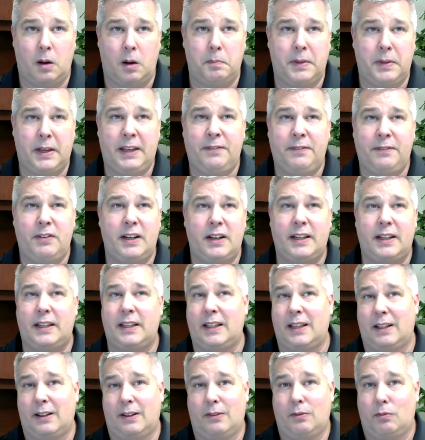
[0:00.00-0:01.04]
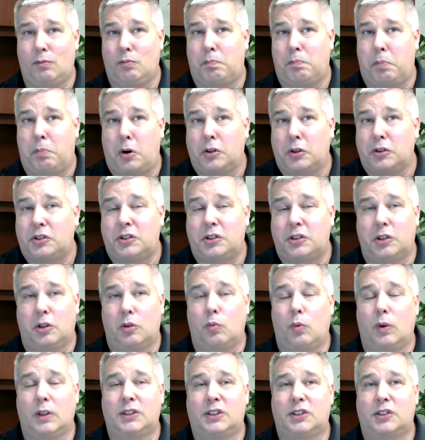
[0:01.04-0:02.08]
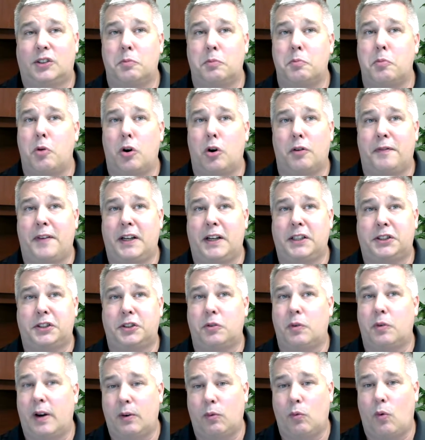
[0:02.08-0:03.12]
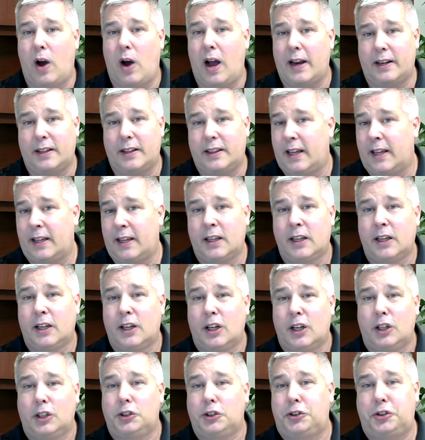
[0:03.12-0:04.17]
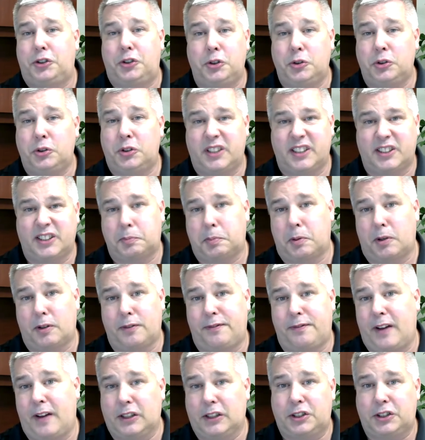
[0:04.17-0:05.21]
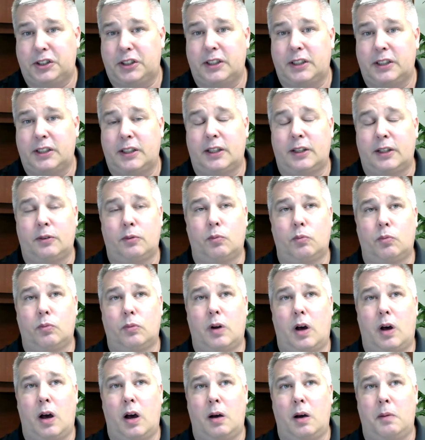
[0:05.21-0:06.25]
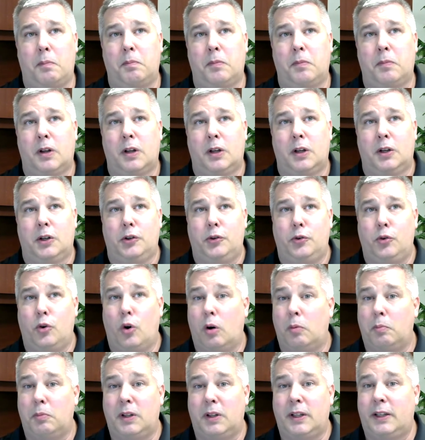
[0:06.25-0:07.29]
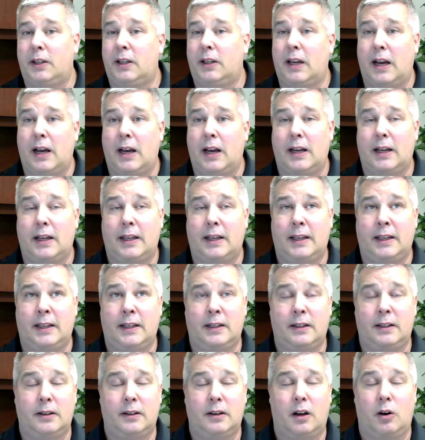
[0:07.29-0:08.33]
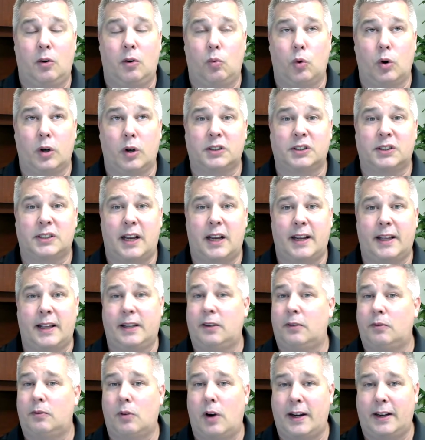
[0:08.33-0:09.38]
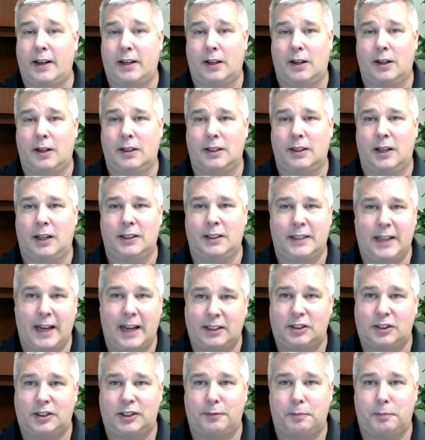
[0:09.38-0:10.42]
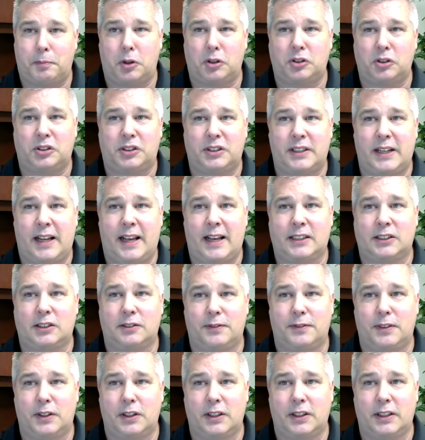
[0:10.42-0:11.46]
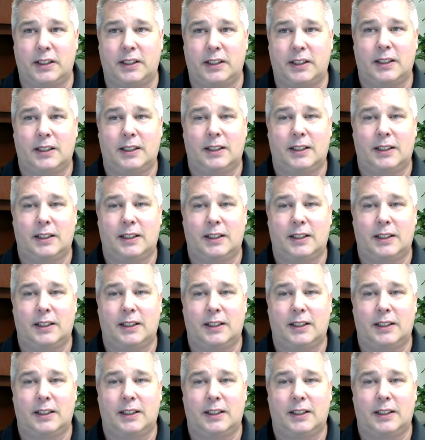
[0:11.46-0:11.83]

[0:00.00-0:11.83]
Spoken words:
Even personal, what's their motivation, right? Why do they choose this profession? And normally in a work setting, right, a day shift person has a very